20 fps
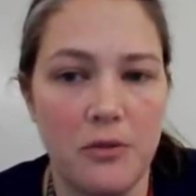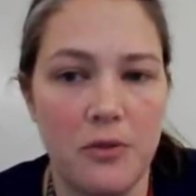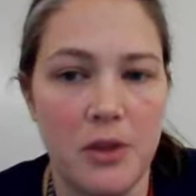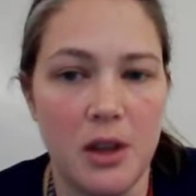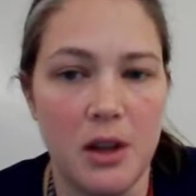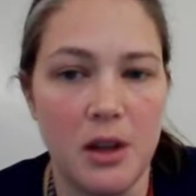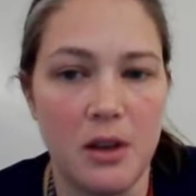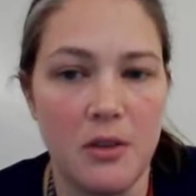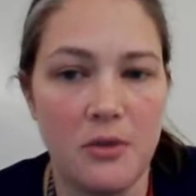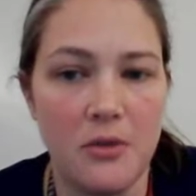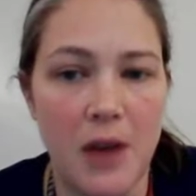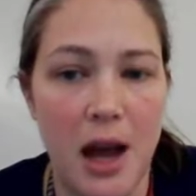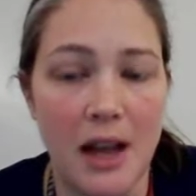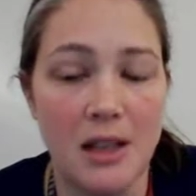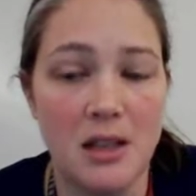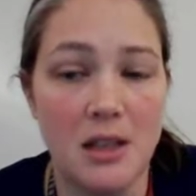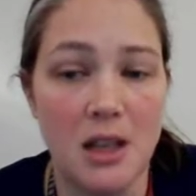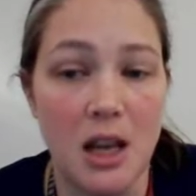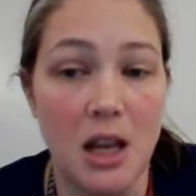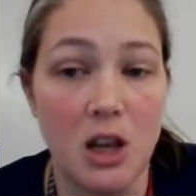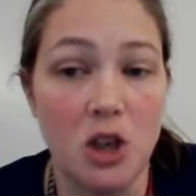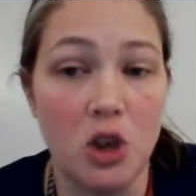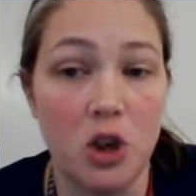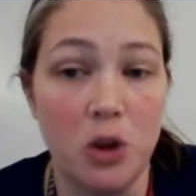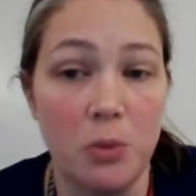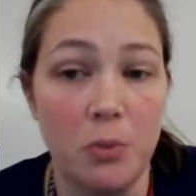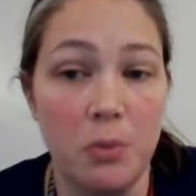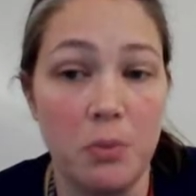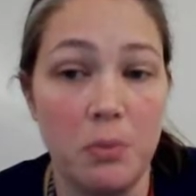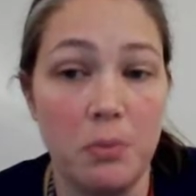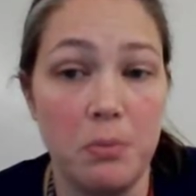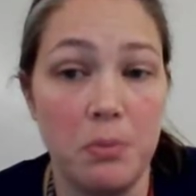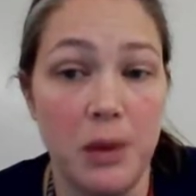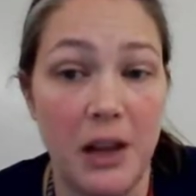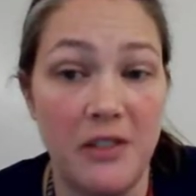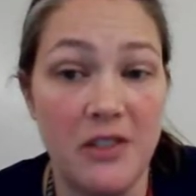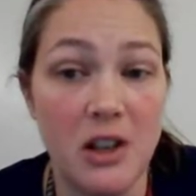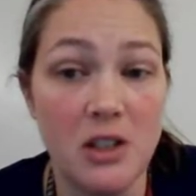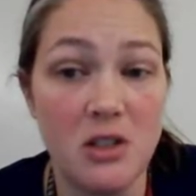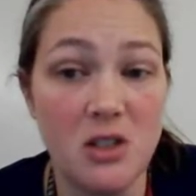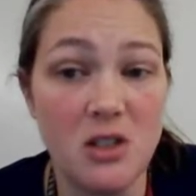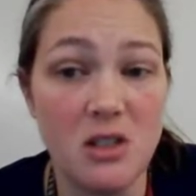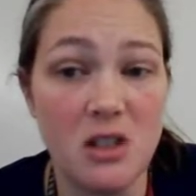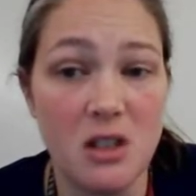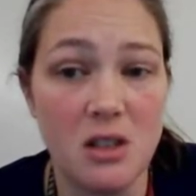the fats in your blood vessels,